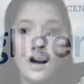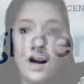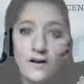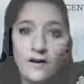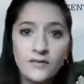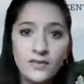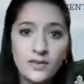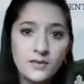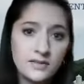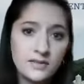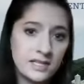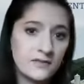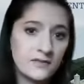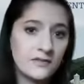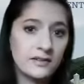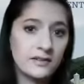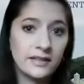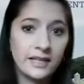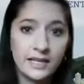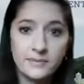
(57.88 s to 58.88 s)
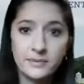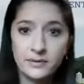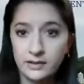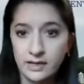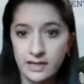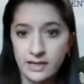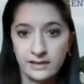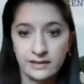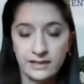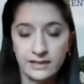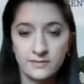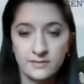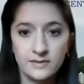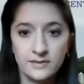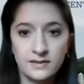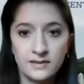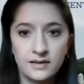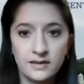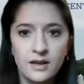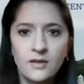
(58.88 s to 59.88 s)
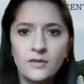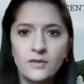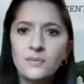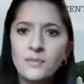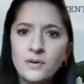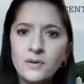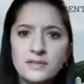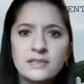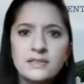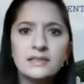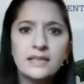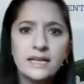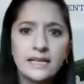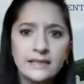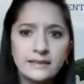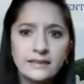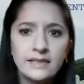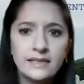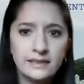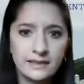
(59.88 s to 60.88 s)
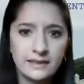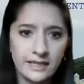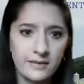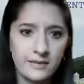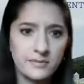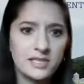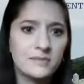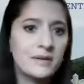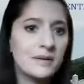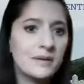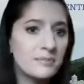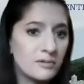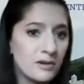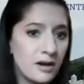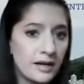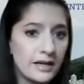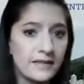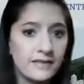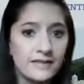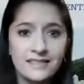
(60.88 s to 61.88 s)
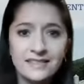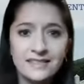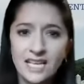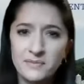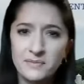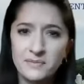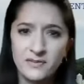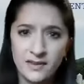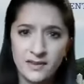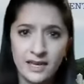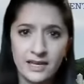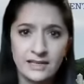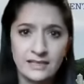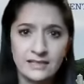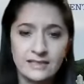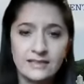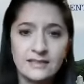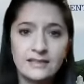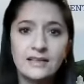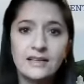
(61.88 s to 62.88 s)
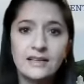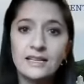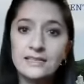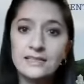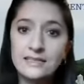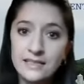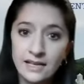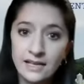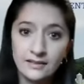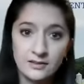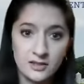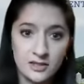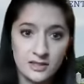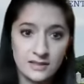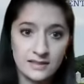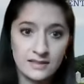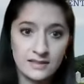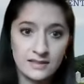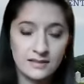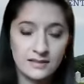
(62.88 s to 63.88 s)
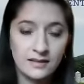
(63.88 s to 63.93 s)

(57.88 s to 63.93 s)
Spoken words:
Of those different liability claims, the most likely claim to be brought in this type of case is negligence.